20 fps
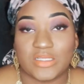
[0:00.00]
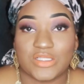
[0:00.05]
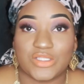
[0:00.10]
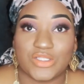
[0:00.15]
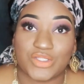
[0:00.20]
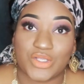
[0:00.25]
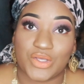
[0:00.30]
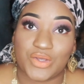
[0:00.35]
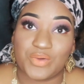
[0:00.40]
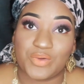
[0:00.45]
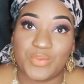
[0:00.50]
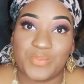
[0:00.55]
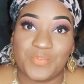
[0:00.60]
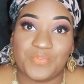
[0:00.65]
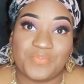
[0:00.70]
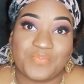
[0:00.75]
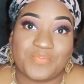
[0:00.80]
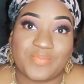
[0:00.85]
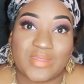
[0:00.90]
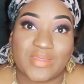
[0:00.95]
So
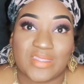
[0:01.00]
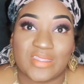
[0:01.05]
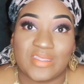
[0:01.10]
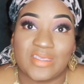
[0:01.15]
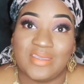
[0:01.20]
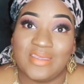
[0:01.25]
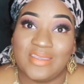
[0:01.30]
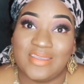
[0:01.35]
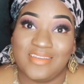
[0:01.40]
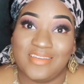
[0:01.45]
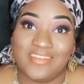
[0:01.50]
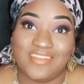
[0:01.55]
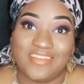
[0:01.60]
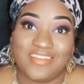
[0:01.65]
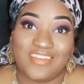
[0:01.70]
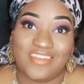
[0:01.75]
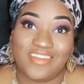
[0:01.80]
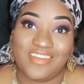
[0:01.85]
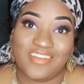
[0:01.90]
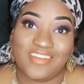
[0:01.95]

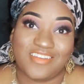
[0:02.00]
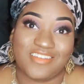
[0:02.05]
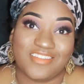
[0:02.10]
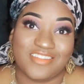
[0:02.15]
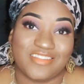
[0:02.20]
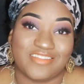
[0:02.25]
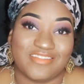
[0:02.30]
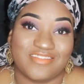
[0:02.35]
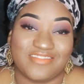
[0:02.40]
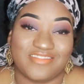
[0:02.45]
yeah,